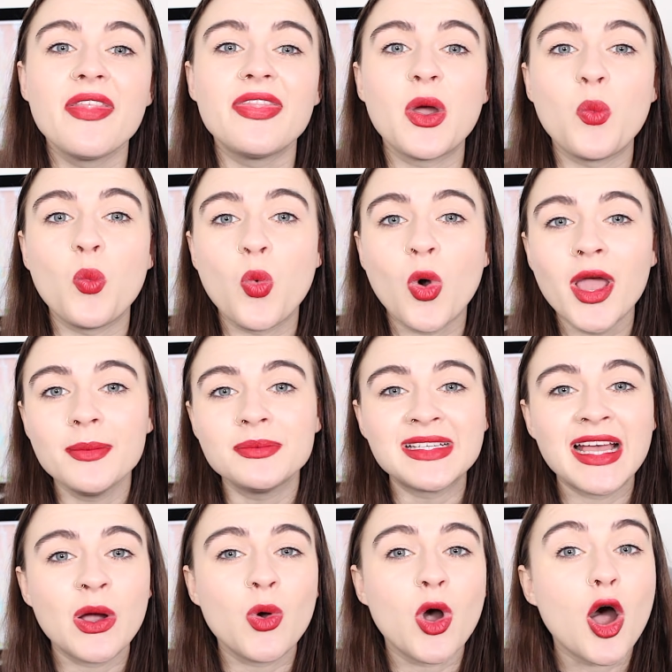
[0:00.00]
that wiped
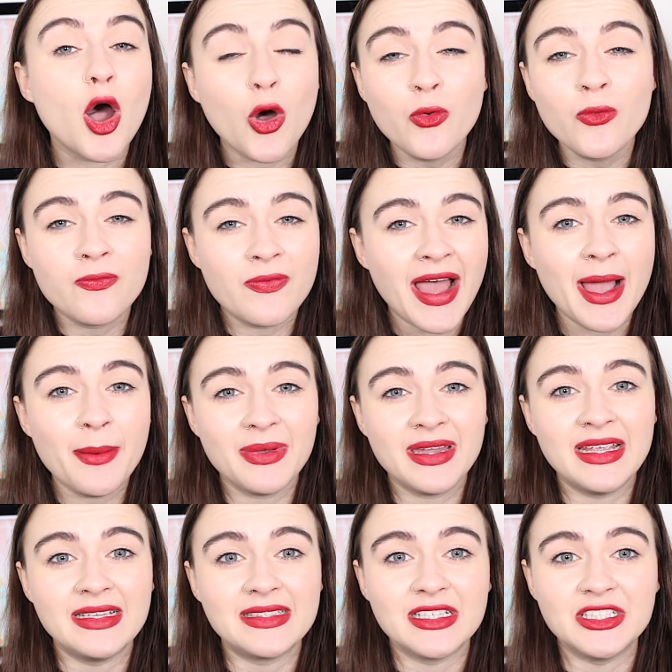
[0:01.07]
out whole
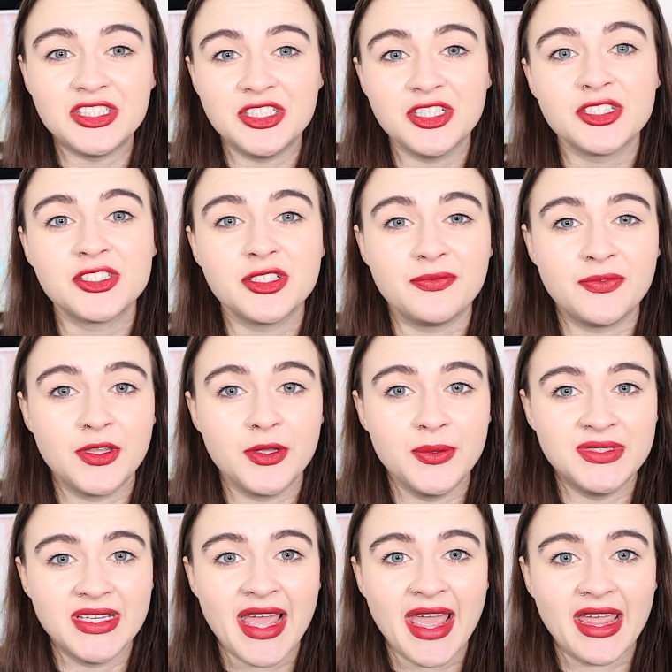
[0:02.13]
families in just a
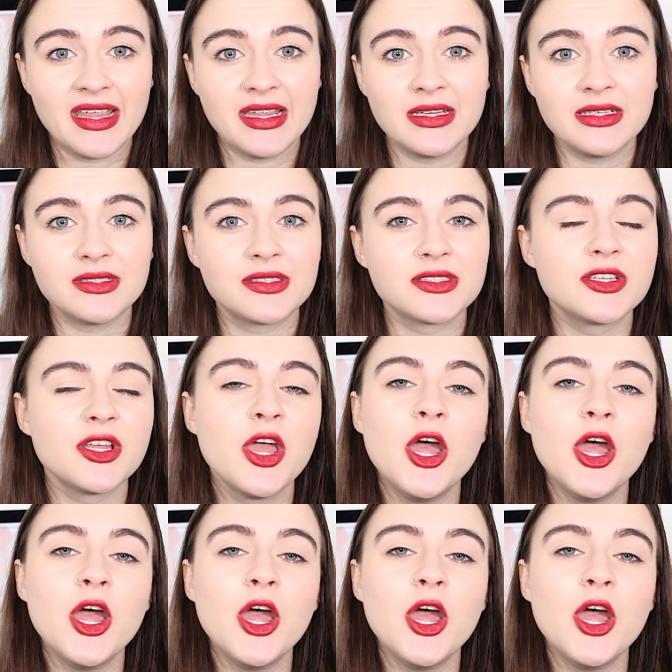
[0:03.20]
few days.